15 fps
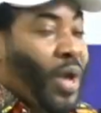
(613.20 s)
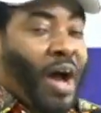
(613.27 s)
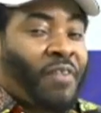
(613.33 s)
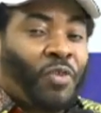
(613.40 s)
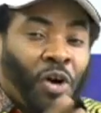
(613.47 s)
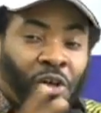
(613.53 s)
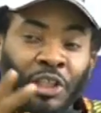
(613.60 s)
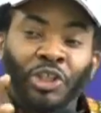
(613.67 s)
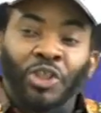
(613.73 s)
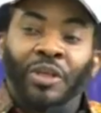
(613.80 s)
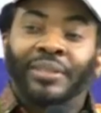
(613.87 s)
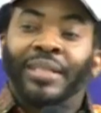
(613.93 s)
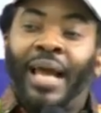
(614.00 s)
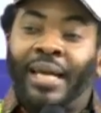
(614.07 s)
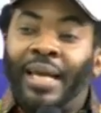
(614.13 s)
have
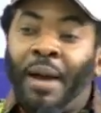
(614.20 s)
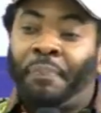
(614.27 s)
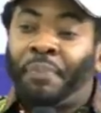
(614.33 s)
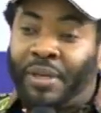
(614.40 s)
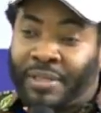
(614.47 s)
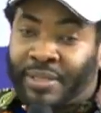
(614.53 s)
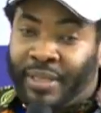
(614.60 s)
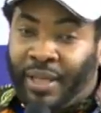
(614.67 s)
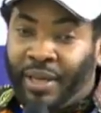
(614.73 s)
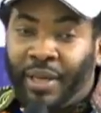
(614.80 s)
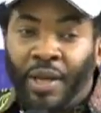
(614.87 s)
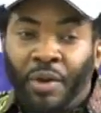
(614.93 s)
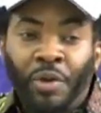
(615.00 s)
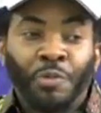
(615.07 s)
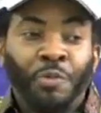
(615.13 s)
conditions like leprosy,
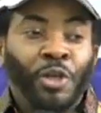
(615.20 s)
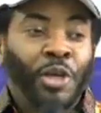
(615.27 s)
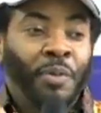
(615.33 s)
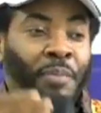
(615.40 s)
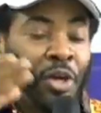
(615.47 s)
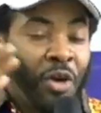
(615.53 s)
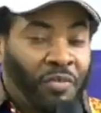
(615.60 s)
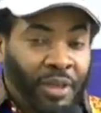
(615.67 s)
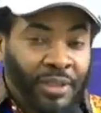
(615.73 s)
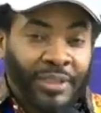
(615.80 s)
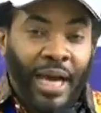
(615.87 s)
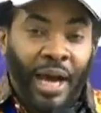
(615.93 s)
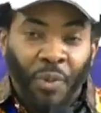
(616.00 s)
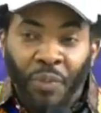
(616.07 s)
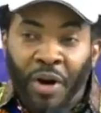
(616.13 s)
which many of us
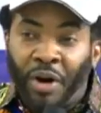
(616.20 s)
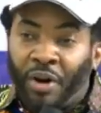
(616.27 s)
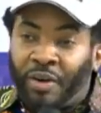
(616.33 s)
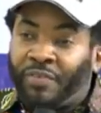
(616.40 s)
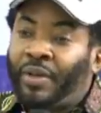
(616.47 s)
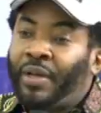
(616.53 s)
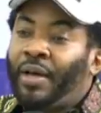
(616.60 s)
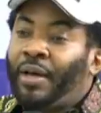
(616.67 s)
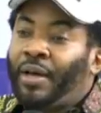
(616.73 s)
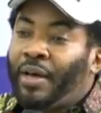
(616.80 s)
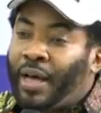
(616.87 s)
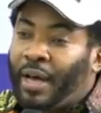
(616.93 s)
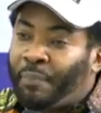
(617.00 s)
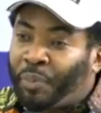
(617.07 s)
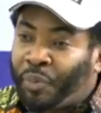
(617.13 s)
are aware of,
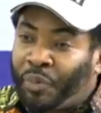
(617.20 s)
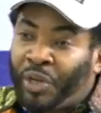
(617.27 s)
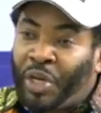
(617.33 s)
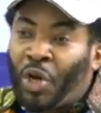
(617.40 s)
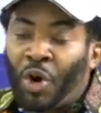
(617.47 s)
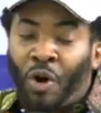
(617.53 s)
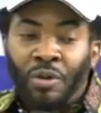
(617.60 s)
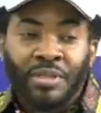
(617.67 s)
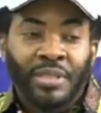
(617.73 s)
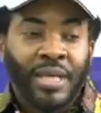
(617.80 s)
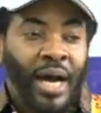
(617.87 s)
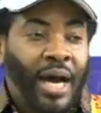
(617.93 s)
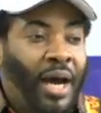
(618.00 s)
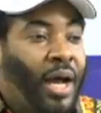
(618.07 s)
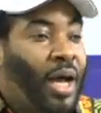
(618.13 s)
Bruley
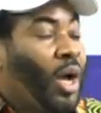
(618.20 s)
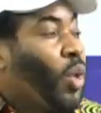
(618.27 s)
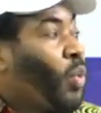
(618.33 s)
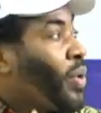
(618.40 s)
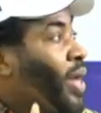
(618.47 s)
ulcer, we